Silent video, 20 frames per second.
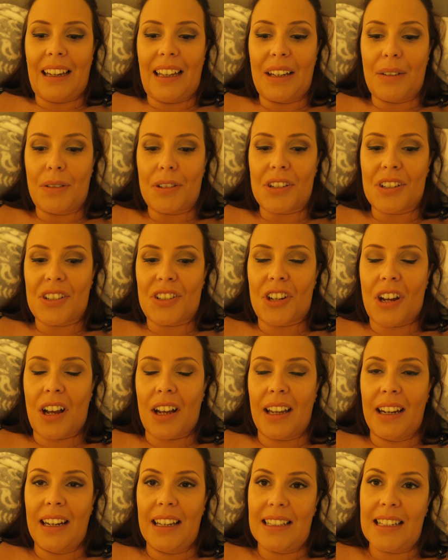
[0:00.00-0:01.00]
and it was just
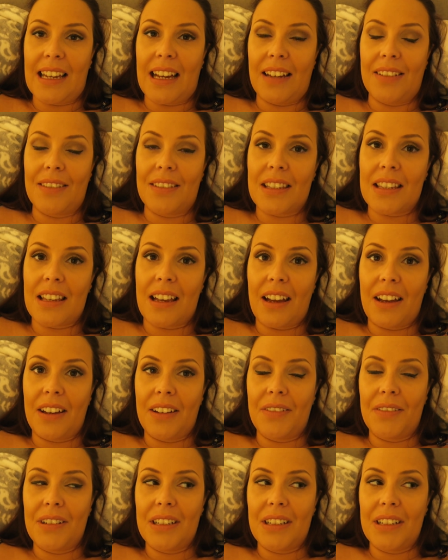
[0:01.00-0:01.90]
chucking it down, so